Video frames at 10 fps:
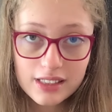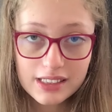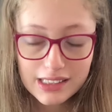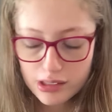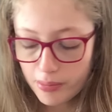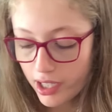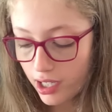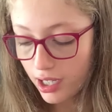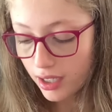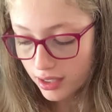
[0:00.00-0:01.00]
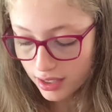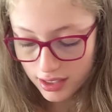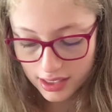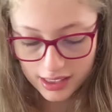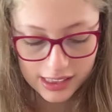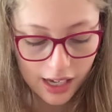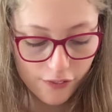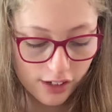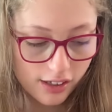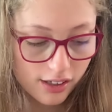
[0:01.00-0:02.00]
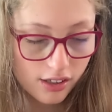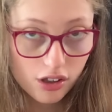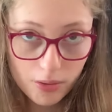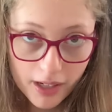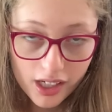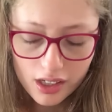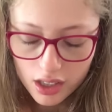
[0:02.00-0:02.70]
this is bigger because it's 7'3".